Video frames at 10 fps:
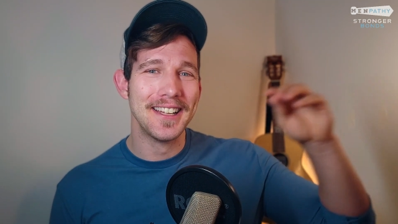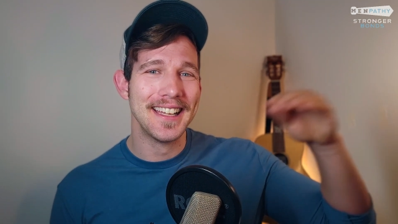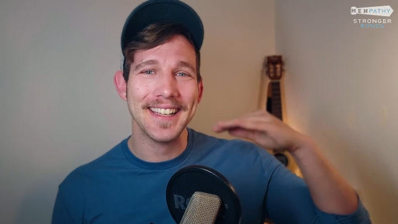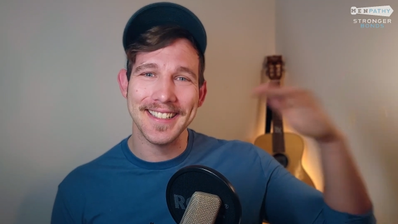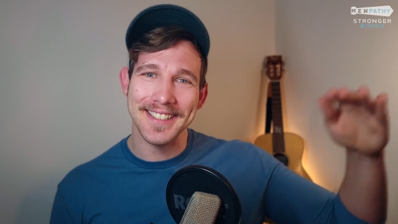
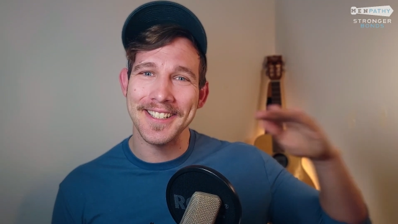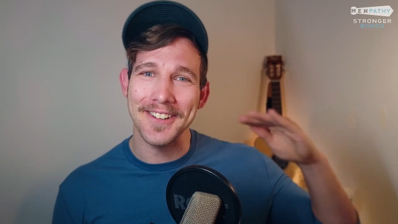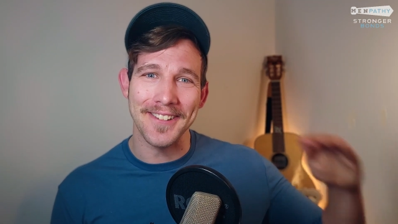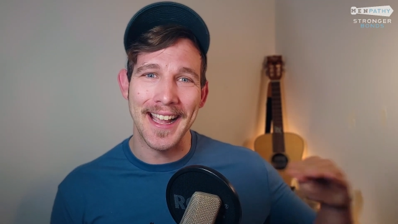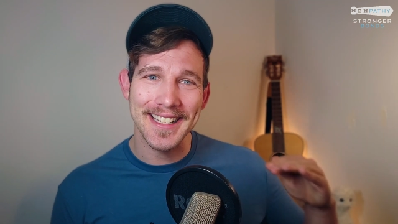like just
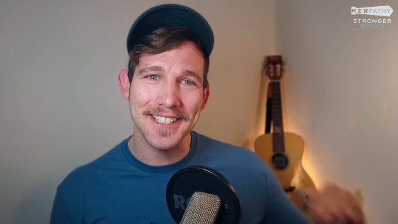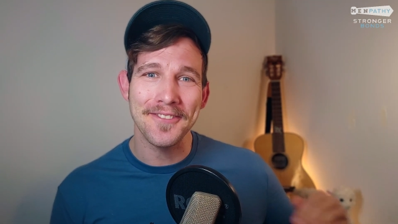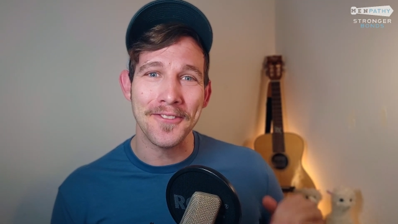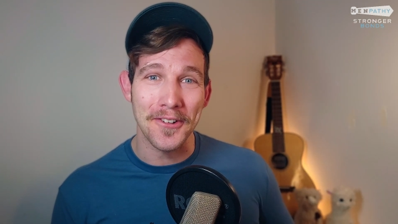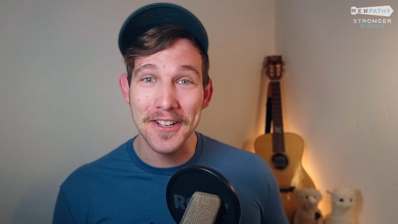correct it
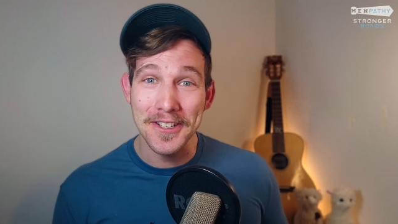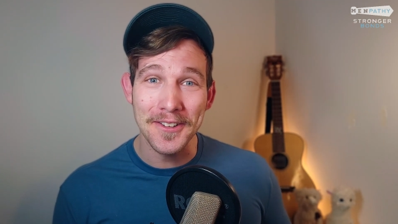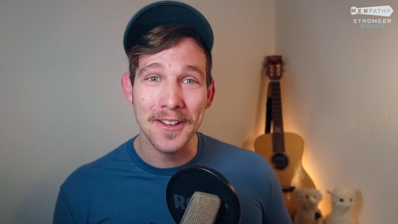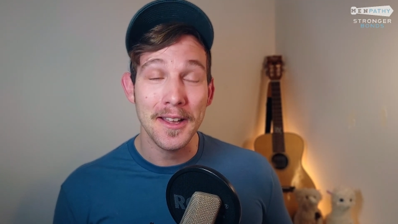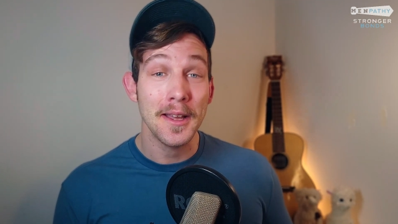for you.